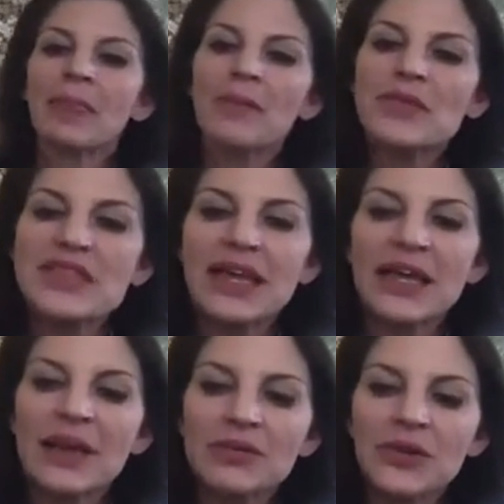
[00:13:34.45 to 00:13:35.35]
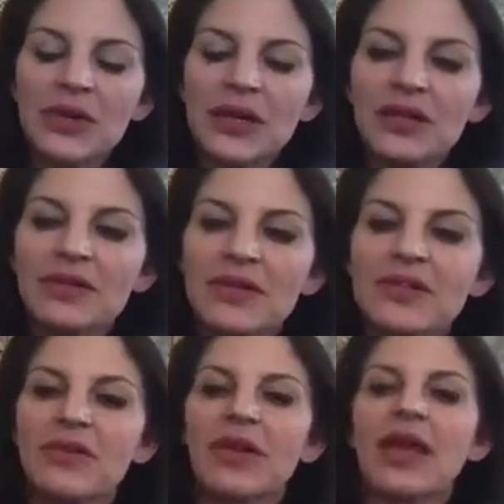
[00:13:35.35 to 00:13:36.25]
One second, I'm doing this.
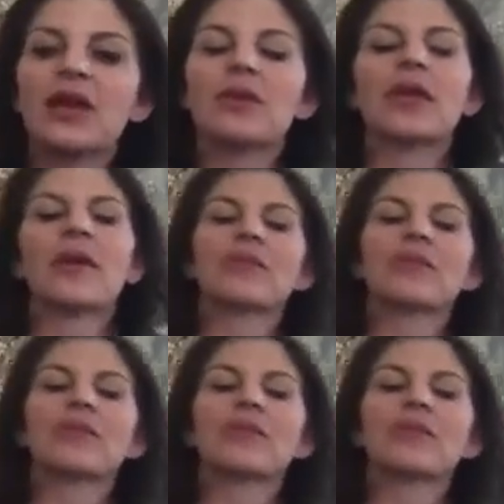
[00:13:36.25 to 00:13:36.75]
Okay, here we go.